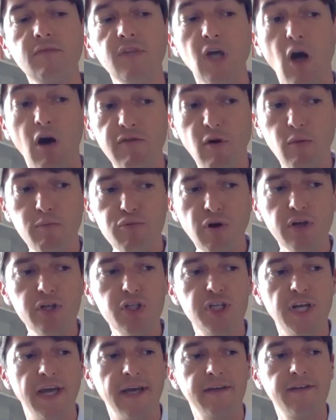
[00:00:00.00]
of our
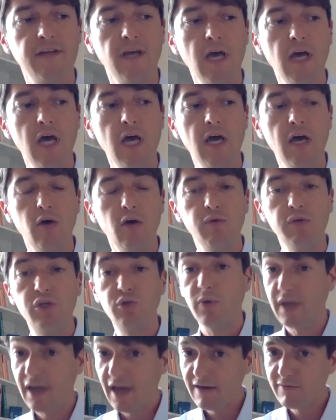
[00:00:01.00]
project, which
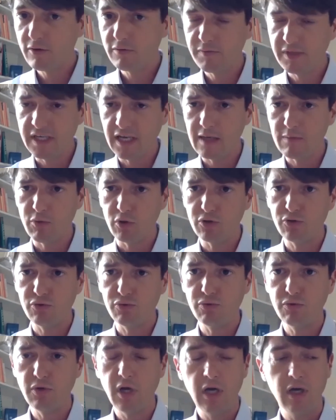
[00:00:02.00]
we haven't been able
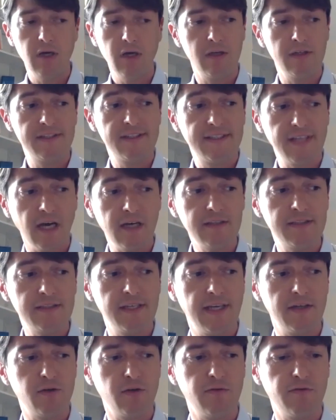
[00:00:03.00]
to uh, start
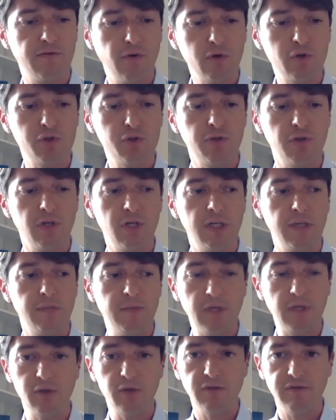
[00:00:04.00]
yet, unfortunately,
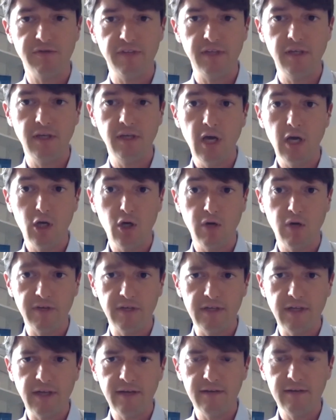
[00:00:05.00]
because of the COVID
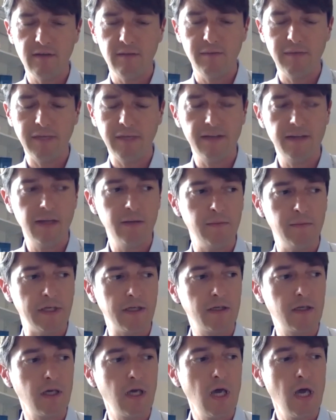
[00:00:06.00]
19 pandemic,
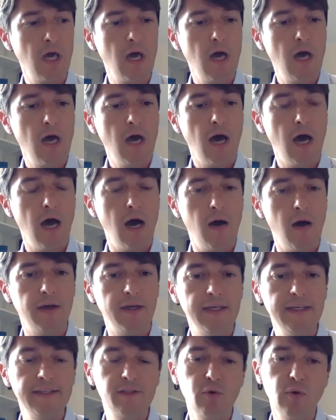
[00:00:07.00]
uh,
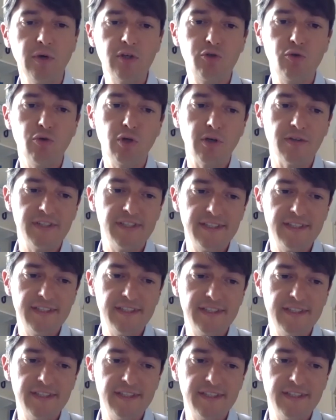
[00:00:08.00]
is going to
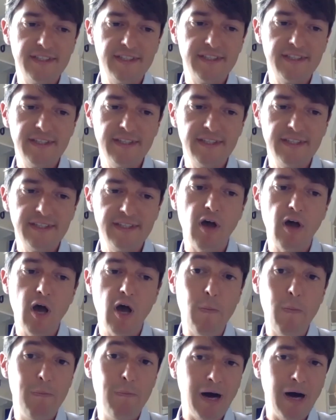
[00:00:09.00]
consist of
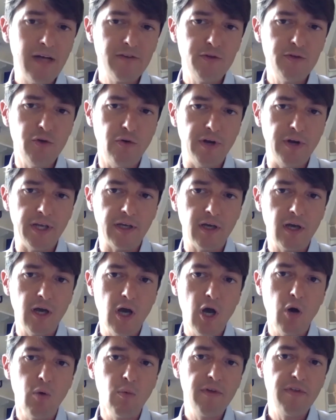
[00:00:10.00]
partnering
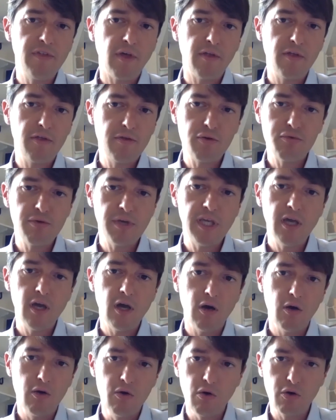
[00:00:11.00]
with three
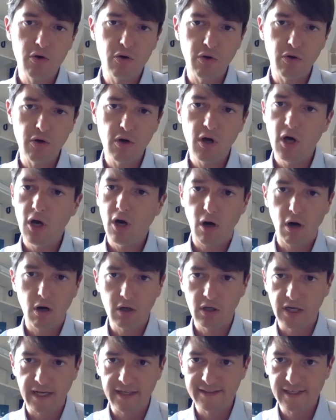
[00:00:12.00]
local
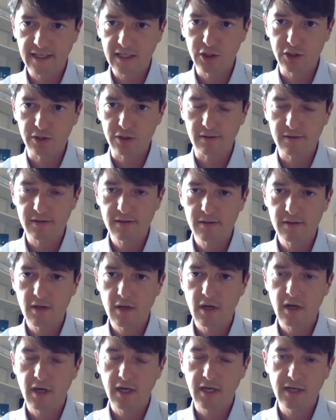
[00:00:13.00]
organizations
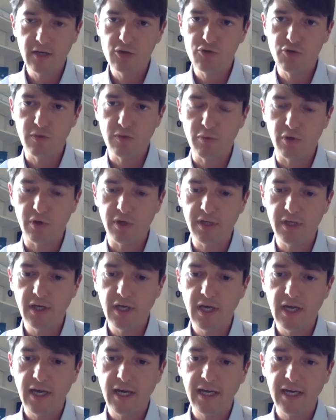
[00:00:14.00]
in Tripoli
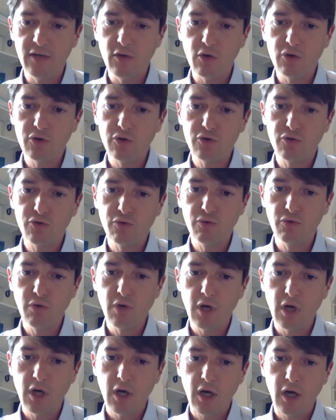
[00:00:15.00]
in order to
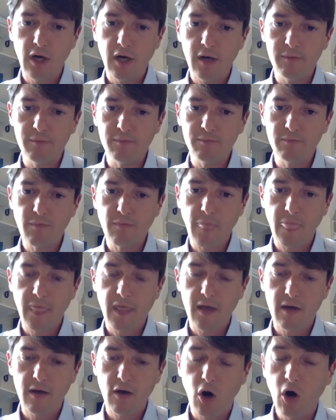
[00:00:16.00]
um,
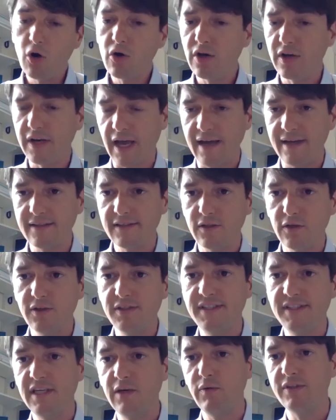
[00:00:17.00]
organize a
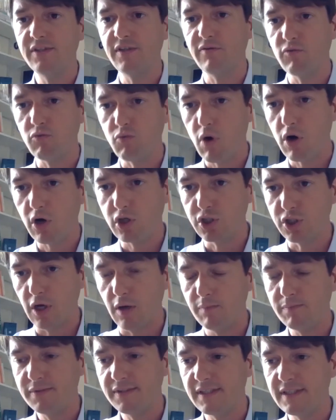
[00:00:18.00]
series of
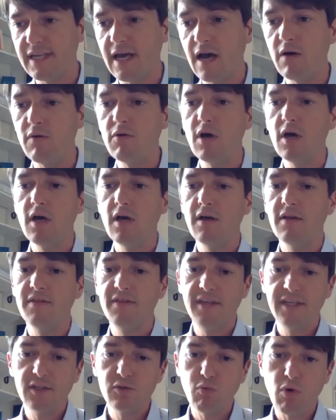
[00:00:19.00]
workshops. Now,
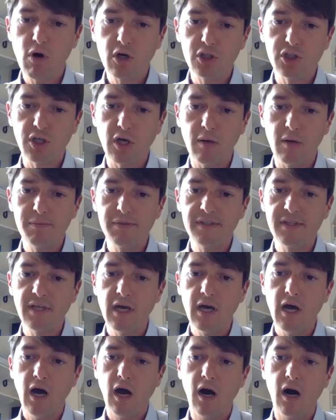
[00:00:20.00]
these workshops
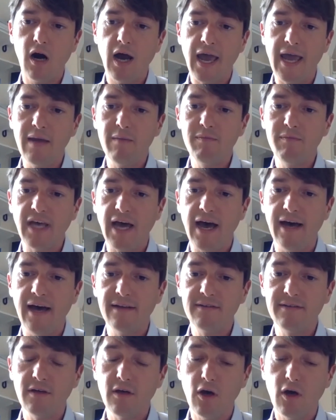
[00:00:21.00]
are aimed
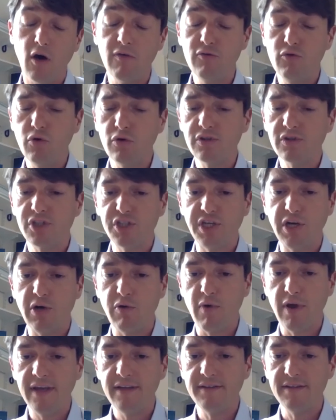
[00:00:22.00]
at, of course,
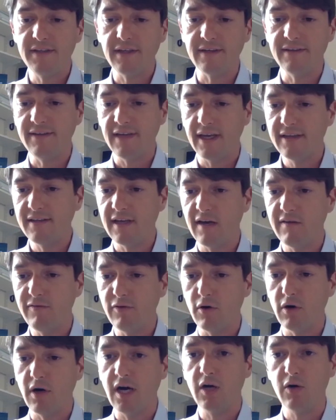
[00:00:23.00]
generating data
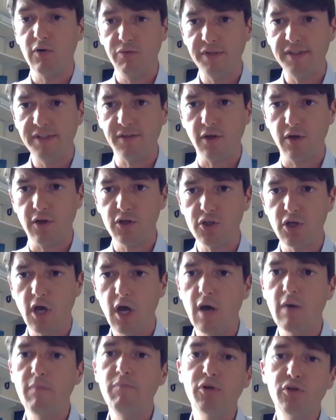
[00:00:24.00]
for our research,
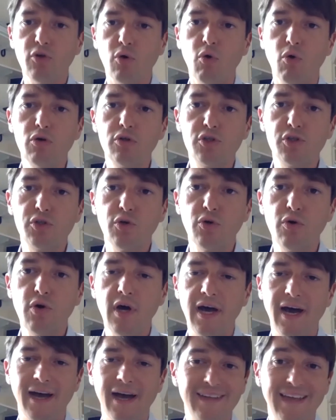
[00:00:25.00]
but also
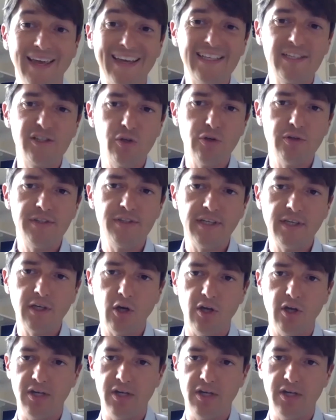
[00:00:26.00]
at exerting an